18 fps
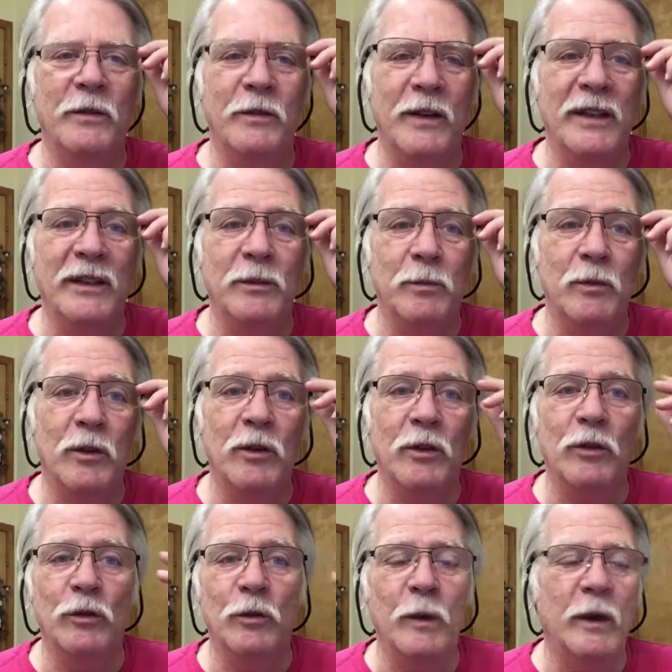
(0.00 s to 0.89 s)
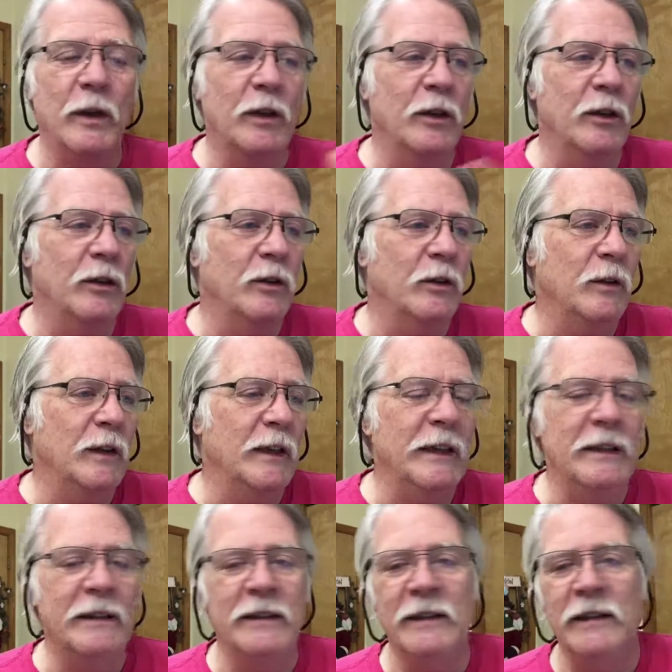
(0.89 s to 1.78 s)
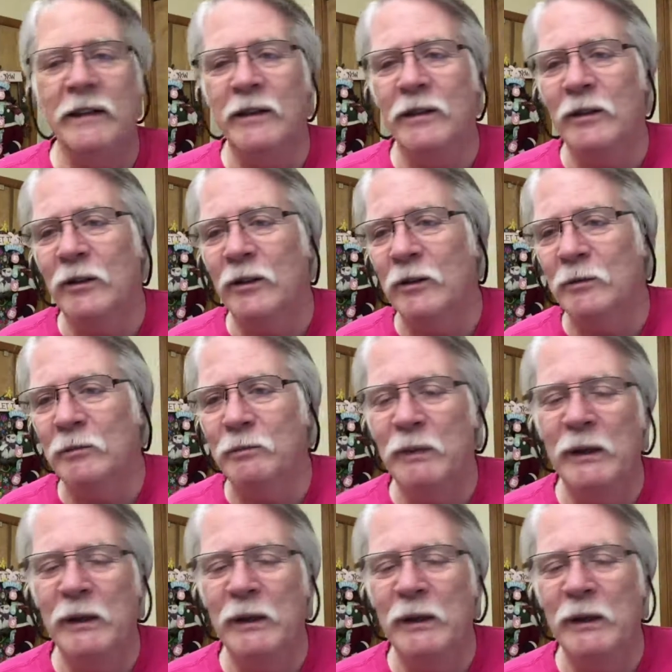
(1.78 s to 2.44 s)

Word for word: facebook or twitter or linkedin or